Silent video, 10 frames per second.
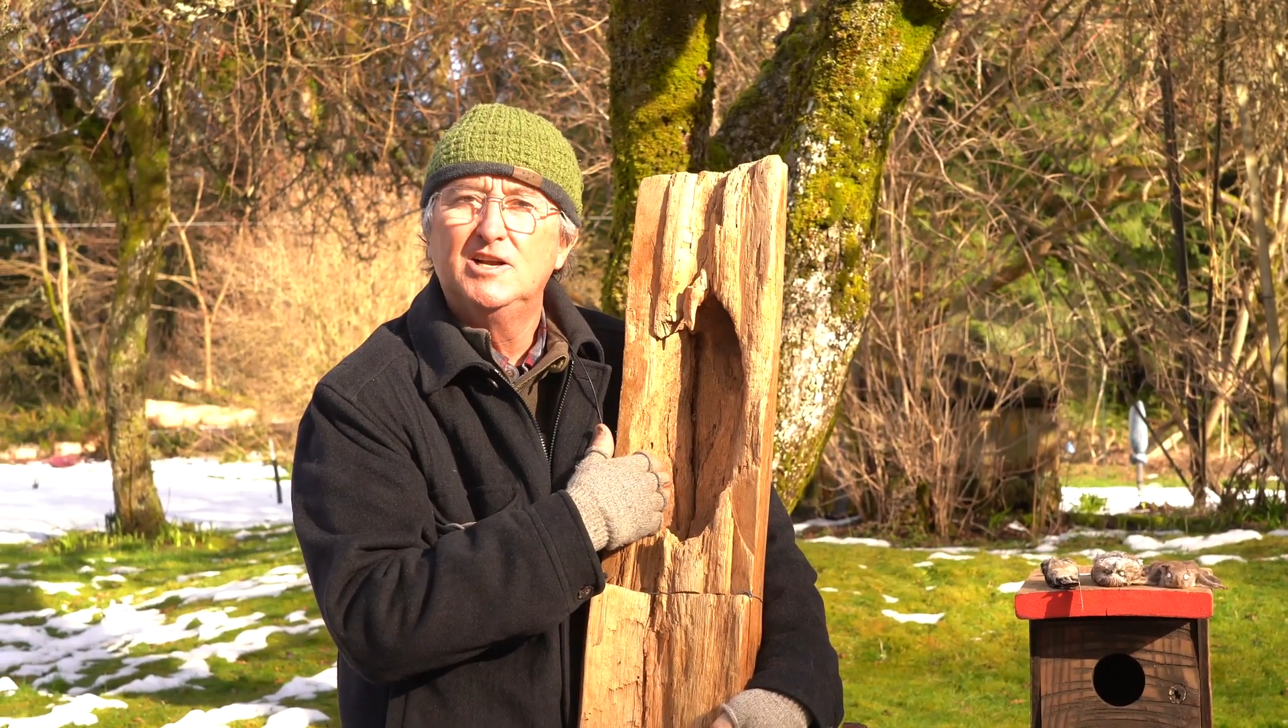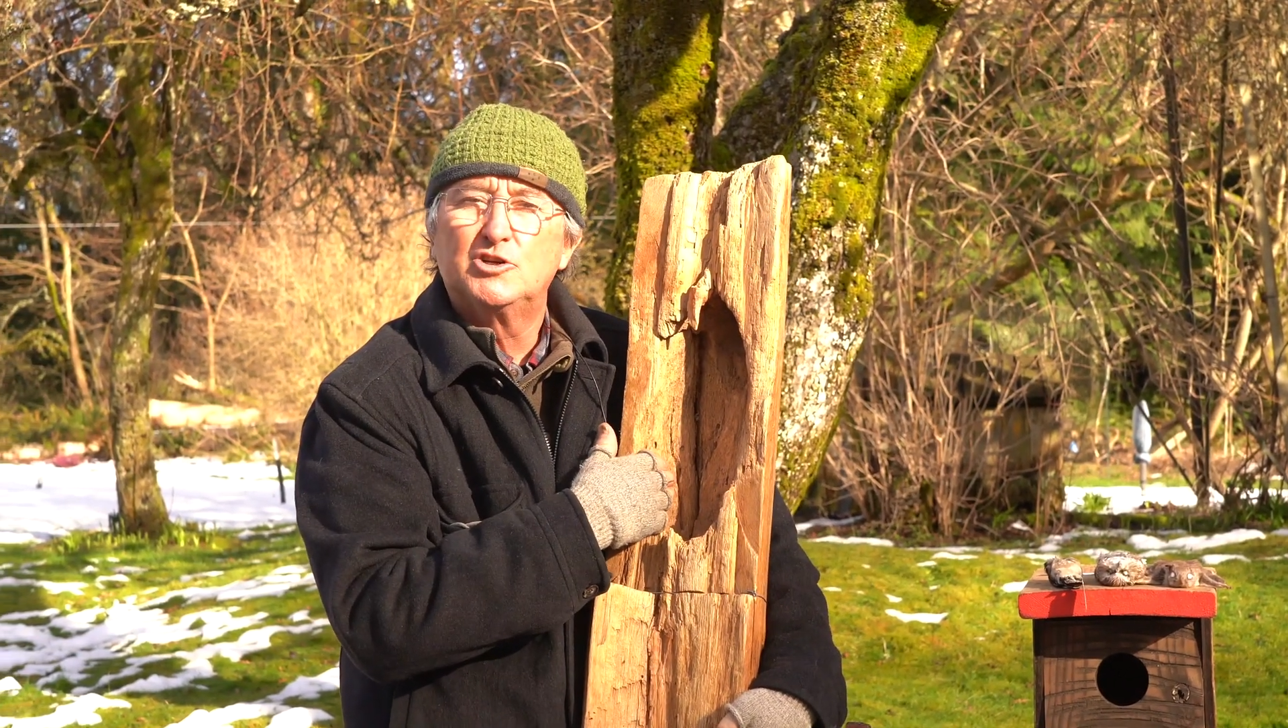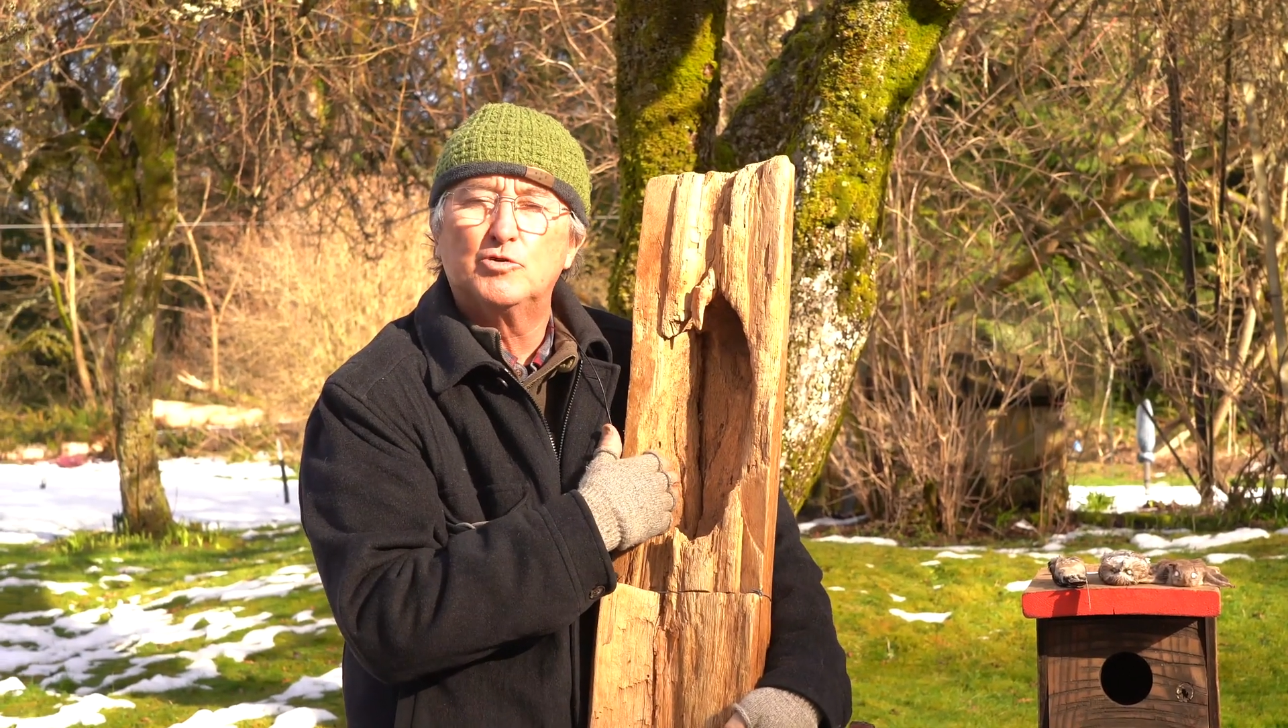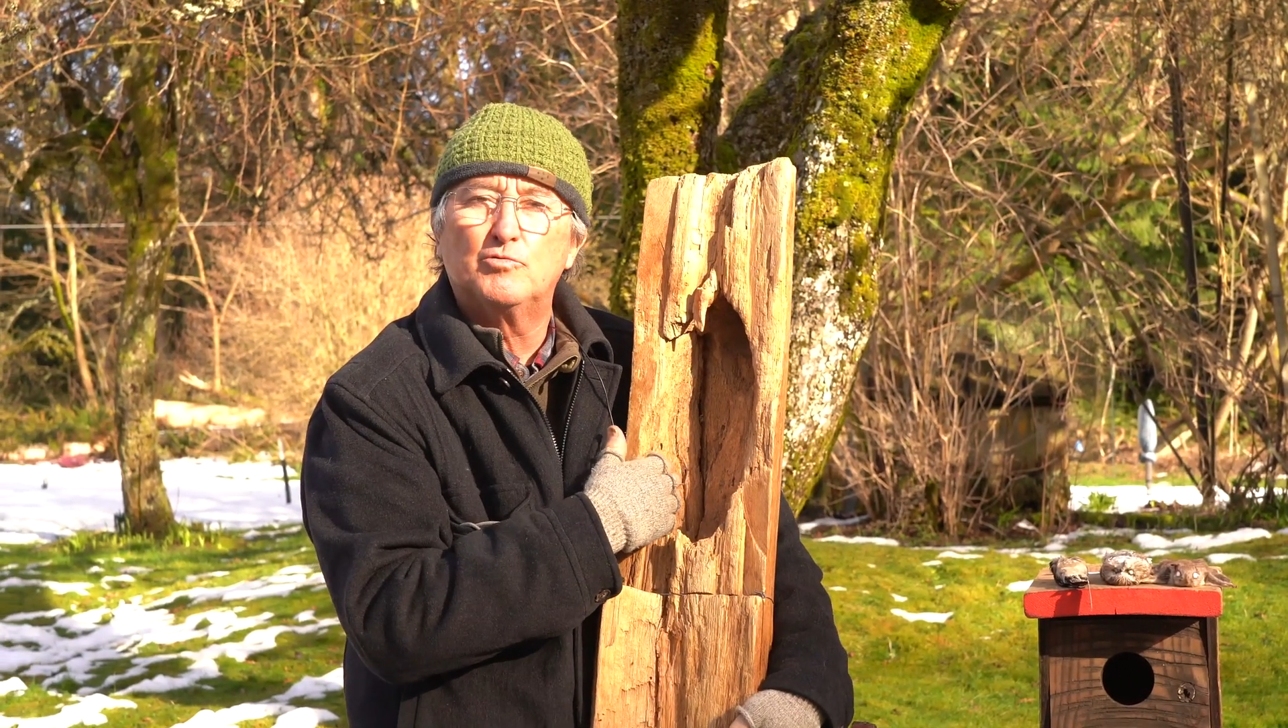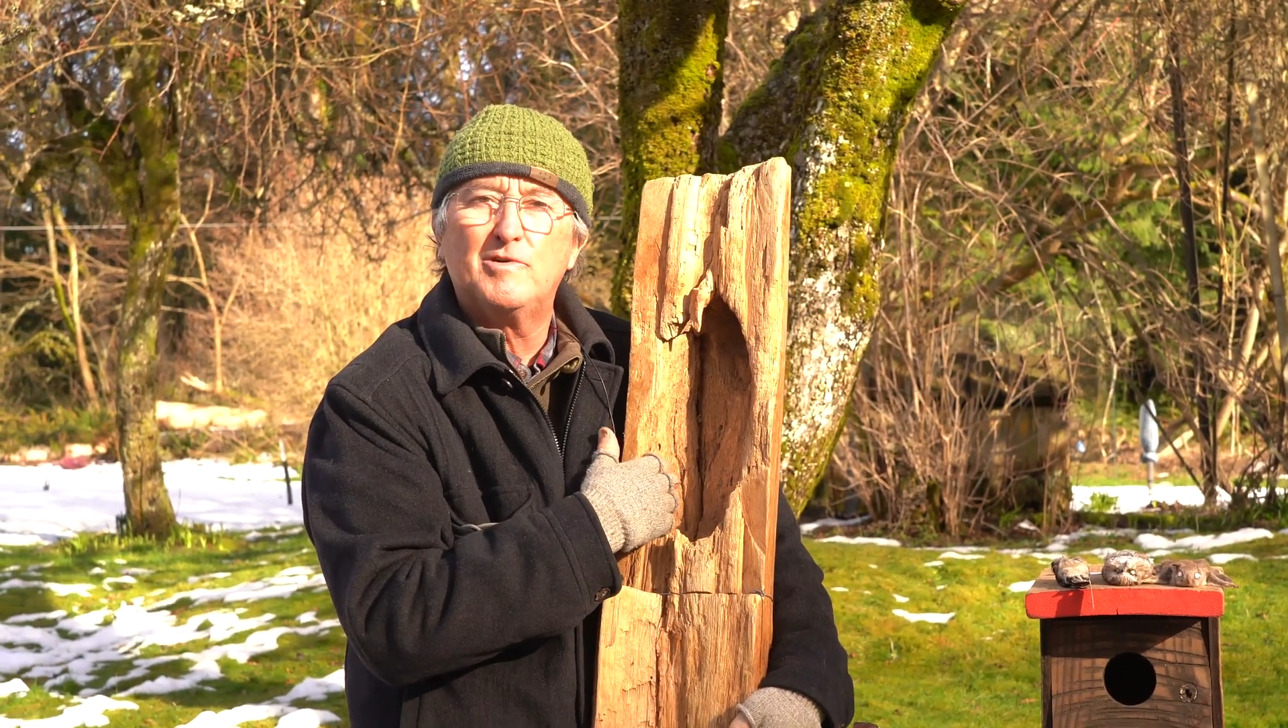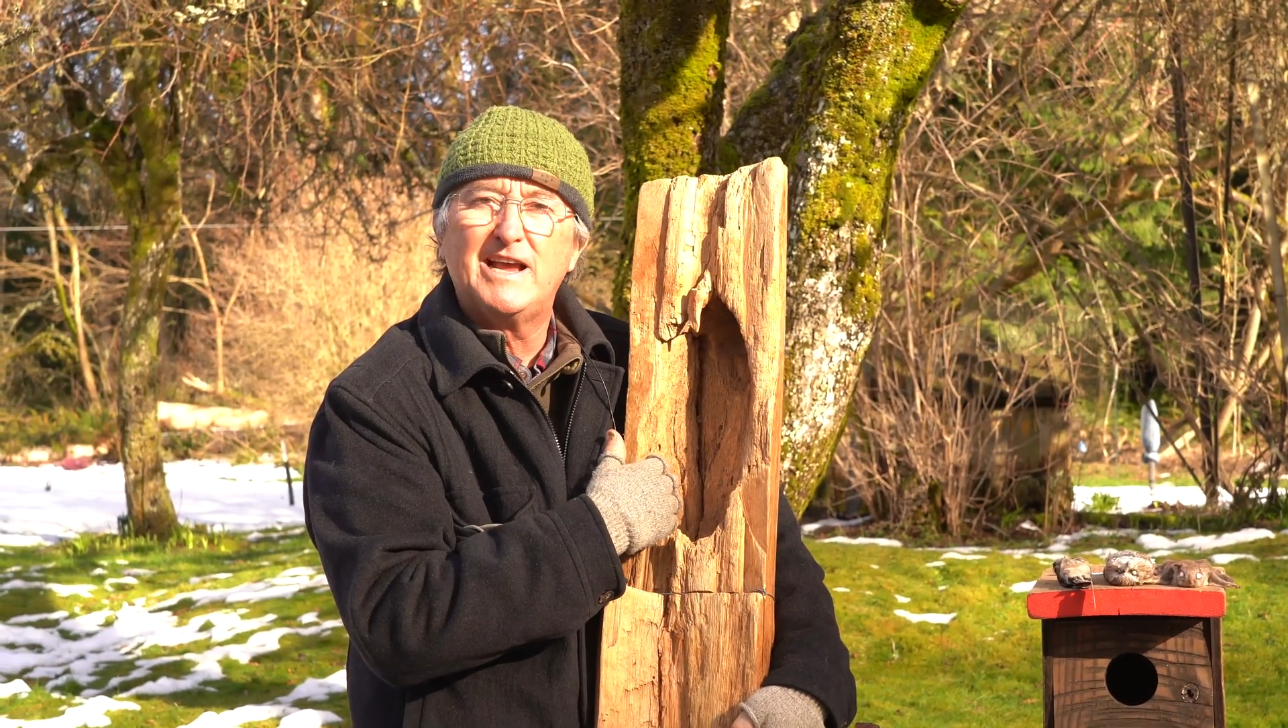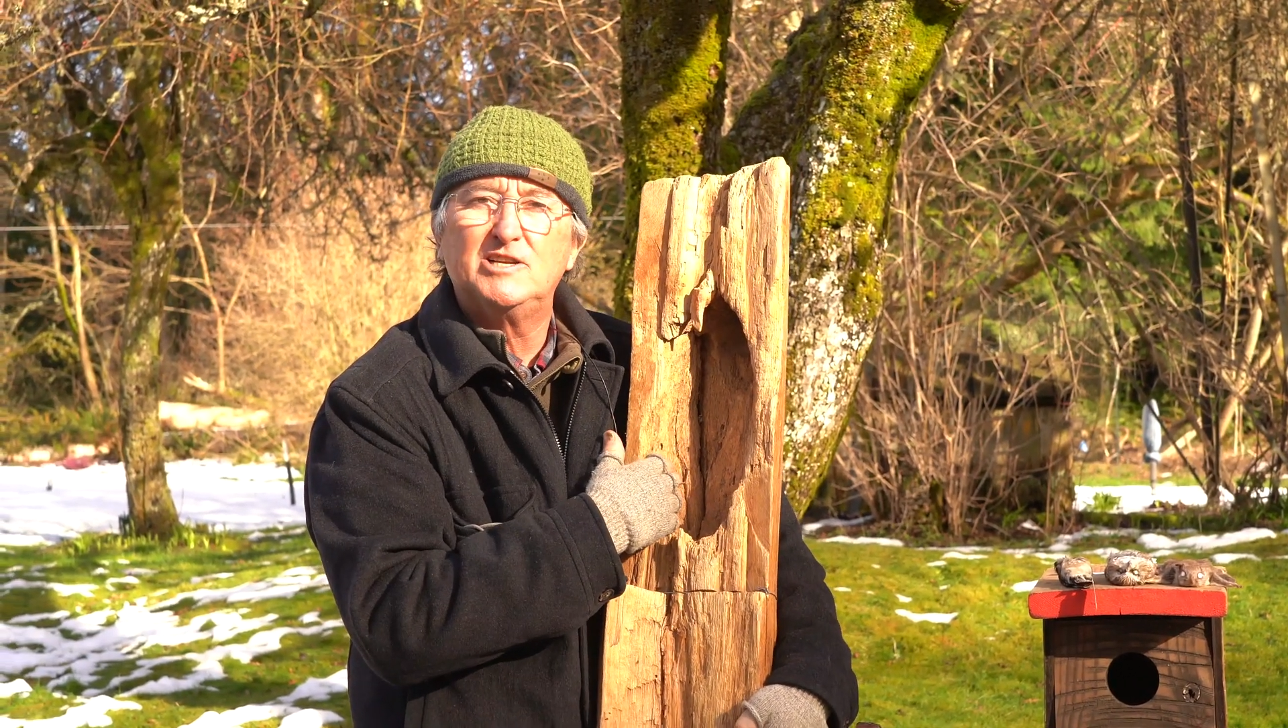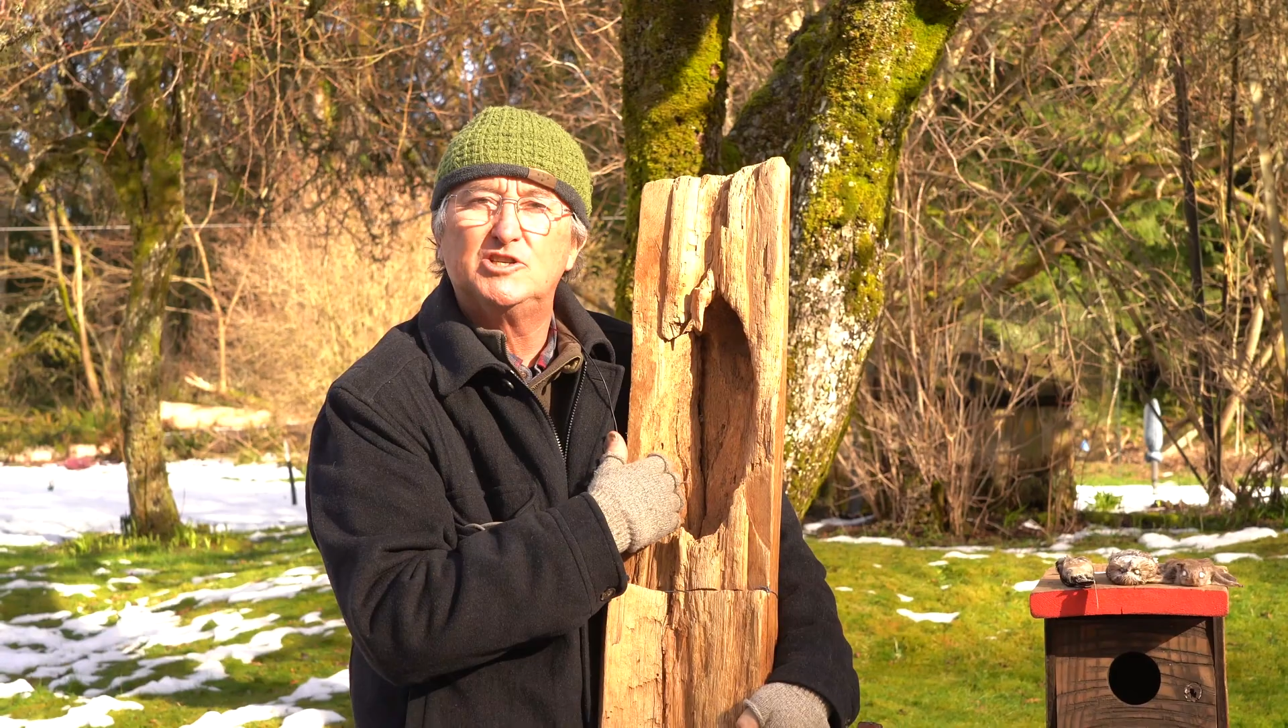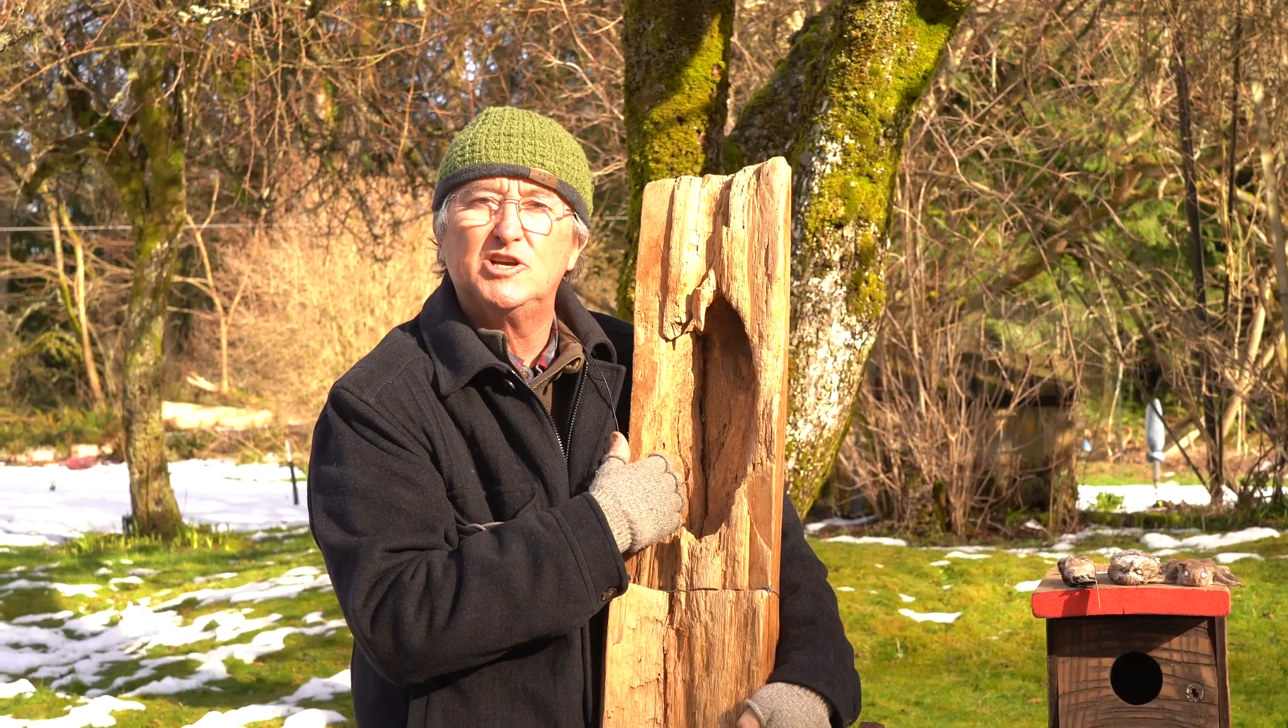to raise